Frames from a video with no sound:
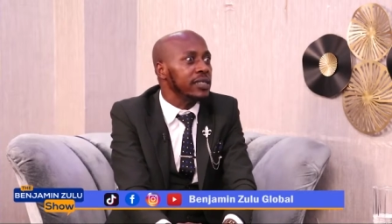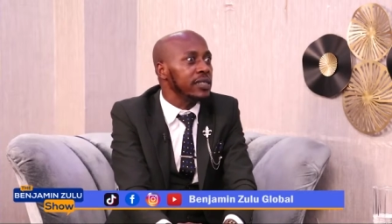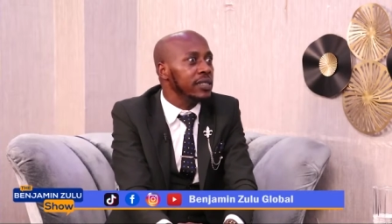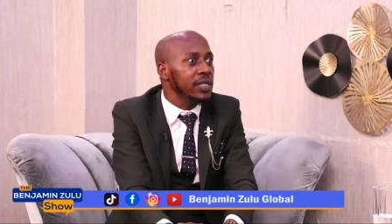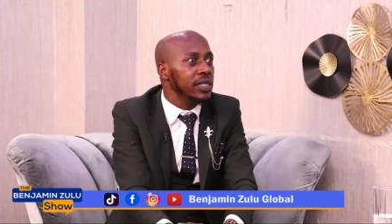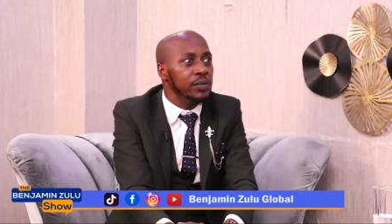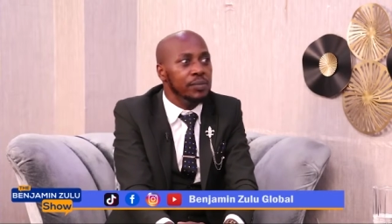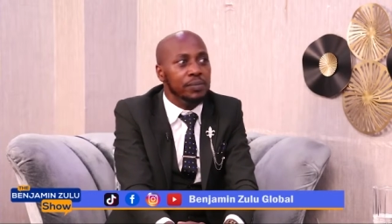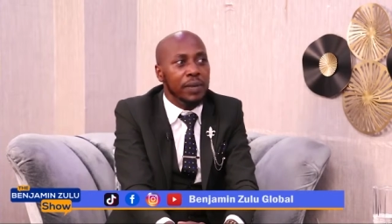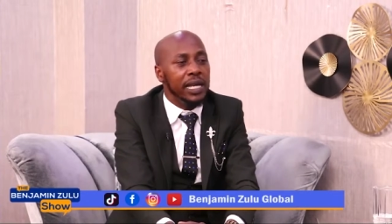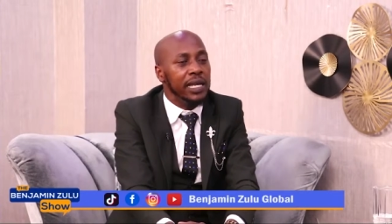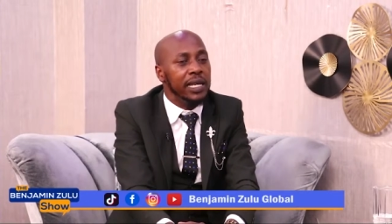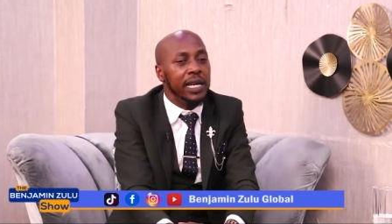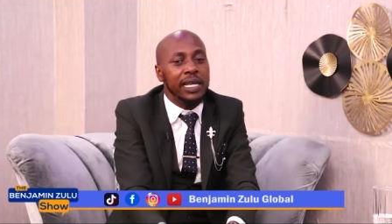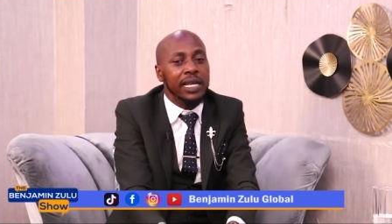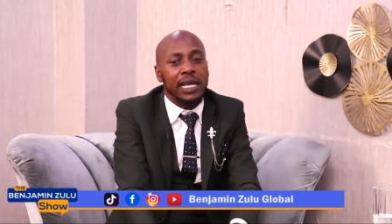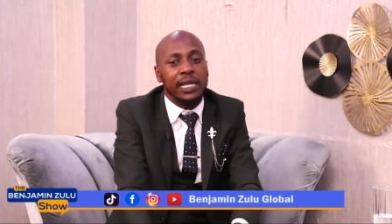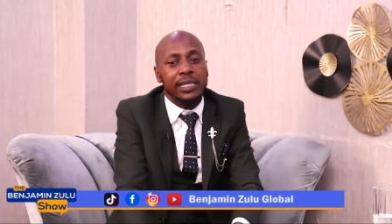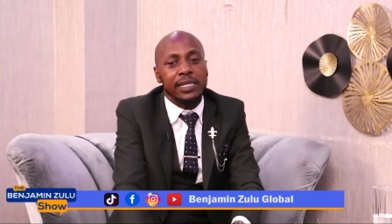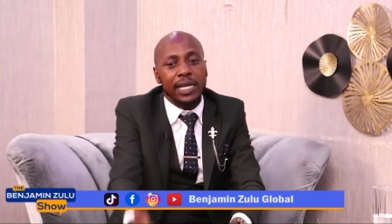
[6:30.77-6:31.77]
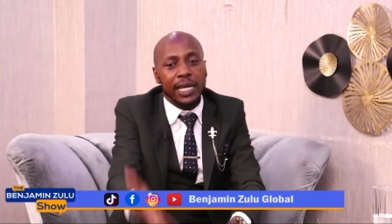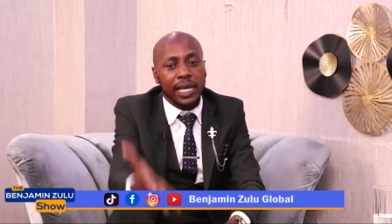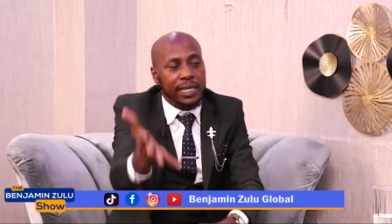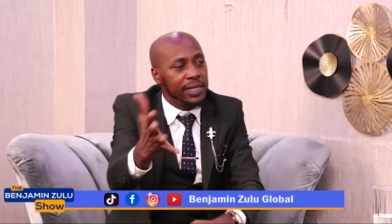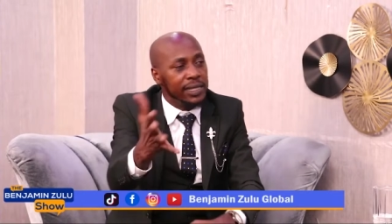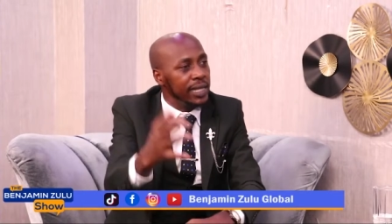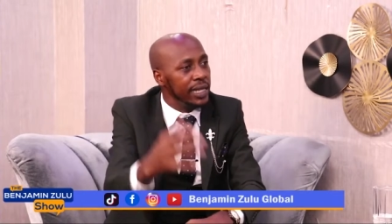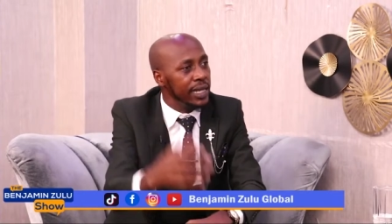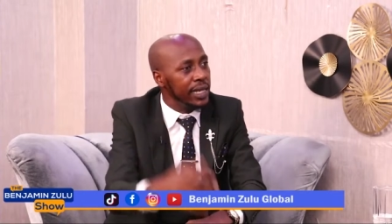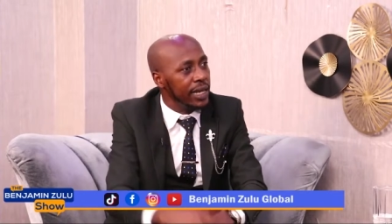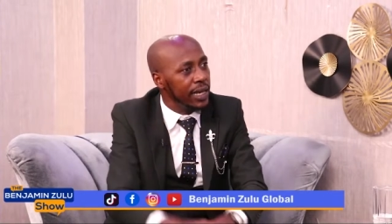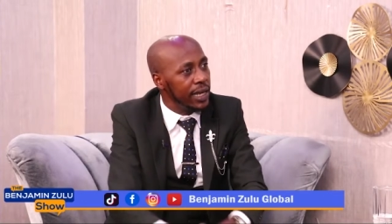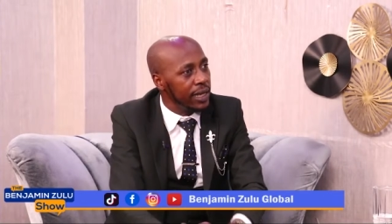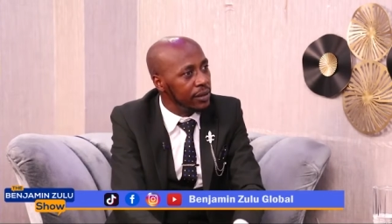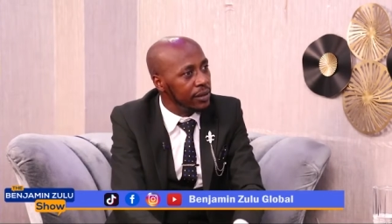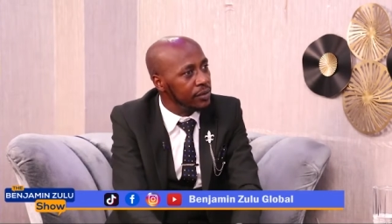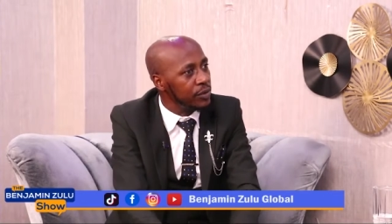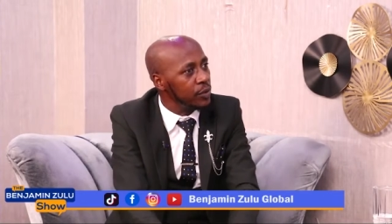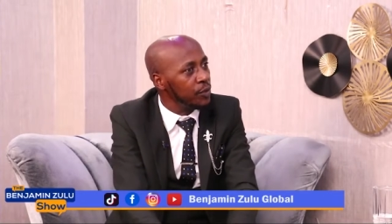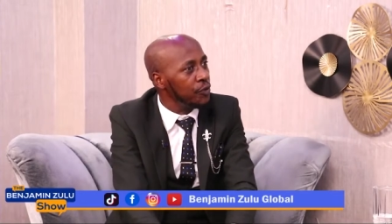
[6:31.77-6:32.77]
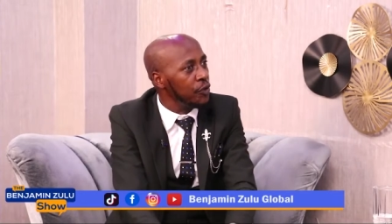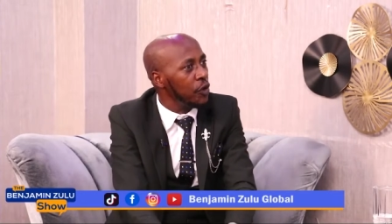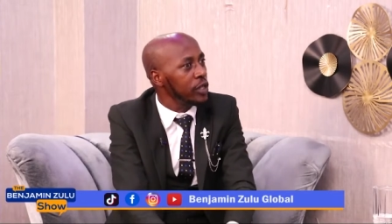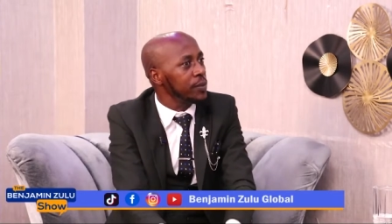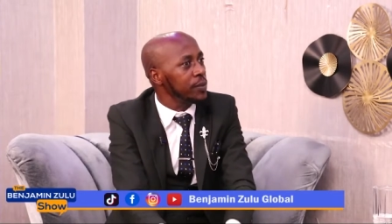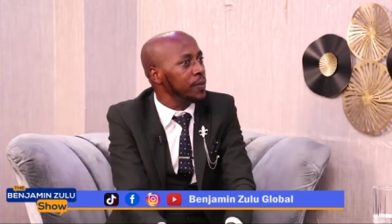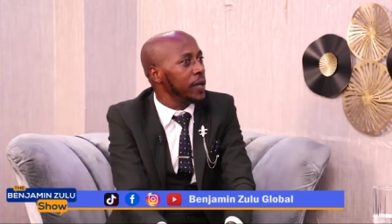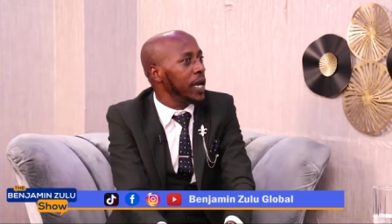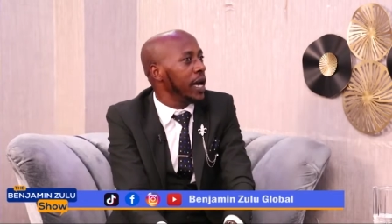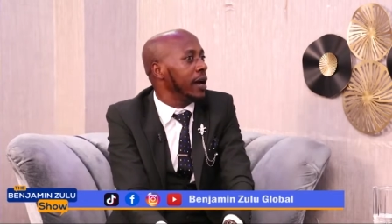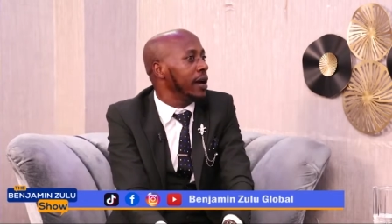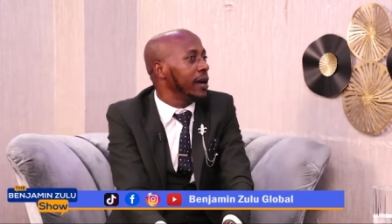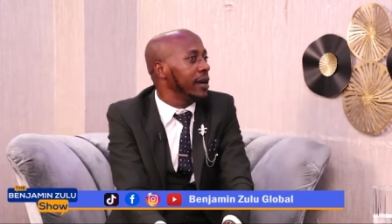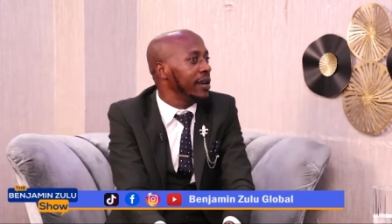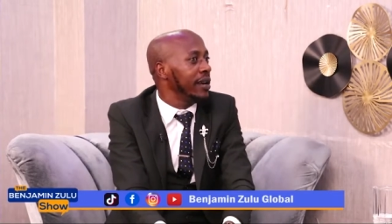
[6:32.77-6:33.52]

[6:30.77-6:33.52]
You might get a second cylinder for a spare,